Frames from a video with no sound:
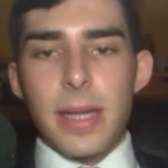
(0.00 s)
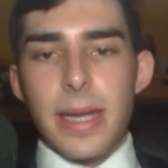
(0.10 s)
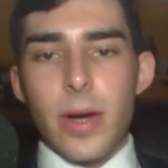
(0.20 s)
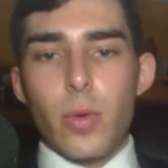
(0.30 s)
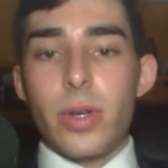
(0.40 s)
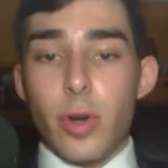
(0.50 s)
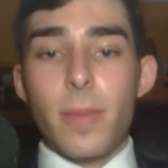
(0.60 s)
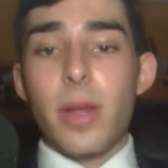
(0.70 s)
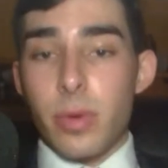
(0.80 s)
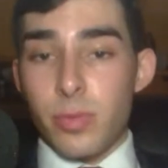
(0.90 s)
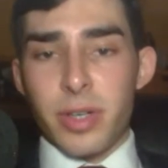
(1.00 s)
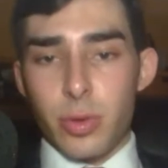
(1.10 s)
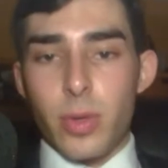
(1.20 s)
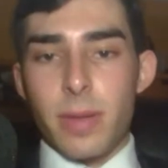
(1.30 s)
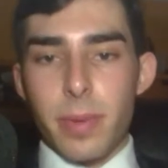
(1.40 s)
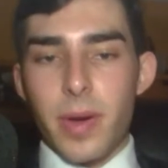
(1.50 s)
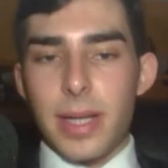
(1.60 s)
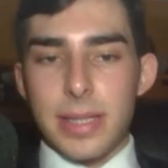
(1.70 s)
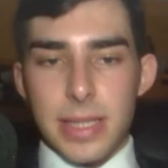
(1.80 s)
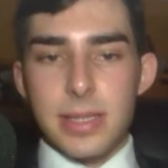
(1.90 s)
Now, normally when we're doing
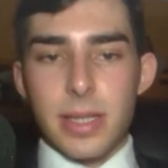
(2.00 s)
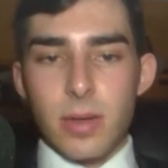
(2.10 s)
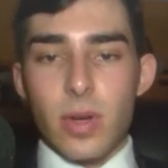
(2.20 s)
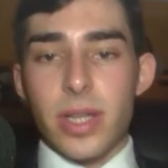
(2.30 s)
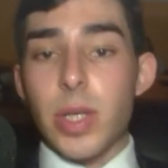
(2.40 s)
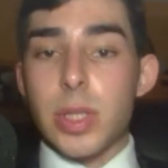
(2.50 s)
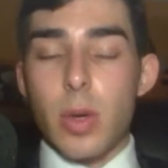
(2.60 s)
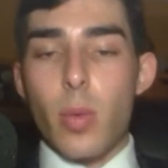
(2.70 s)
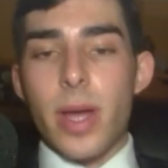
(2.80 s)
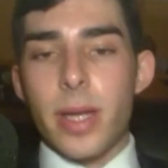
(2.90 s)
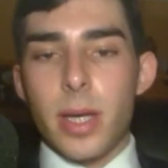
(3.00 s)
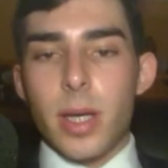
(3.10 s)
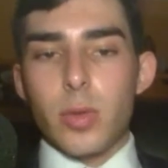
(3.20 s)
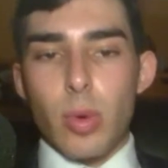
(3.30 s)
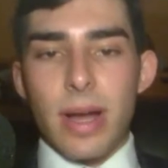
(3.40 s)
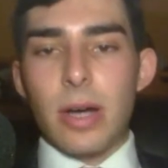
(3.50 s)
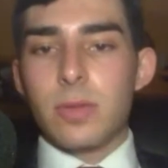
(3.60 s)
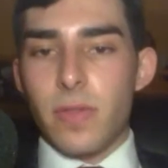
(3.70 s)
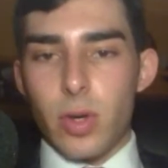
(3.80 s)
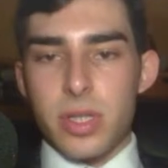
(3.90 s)
empirical testing, okay, there's a way to
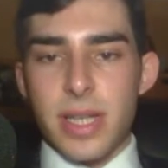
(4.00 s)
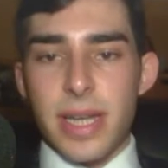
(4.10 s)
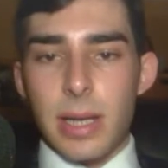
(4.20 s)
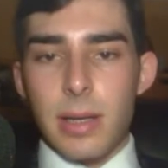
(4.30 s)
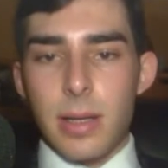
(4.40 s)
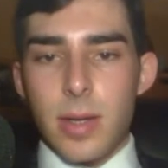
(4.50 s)
account for skill,